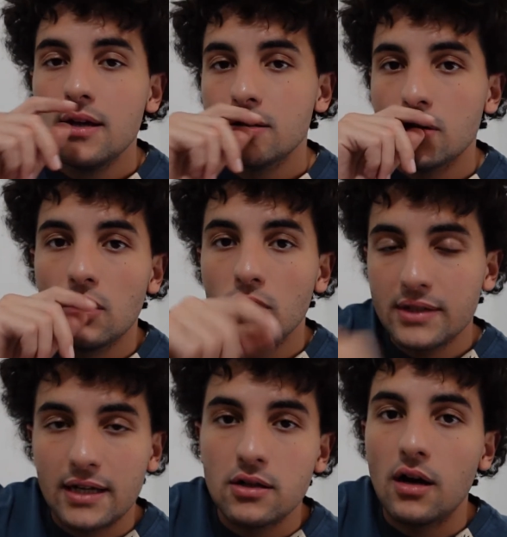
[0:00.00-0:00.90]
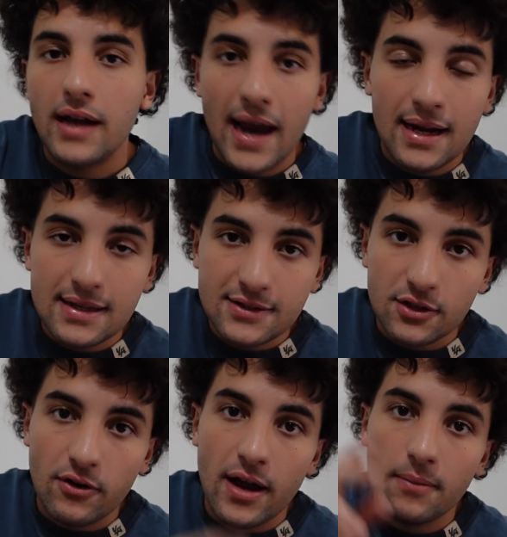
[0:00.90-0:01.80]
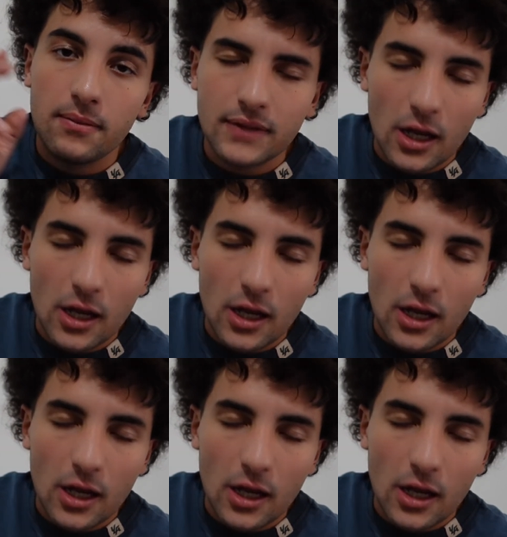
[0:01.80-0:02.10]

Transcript: So TikTok and Instagram.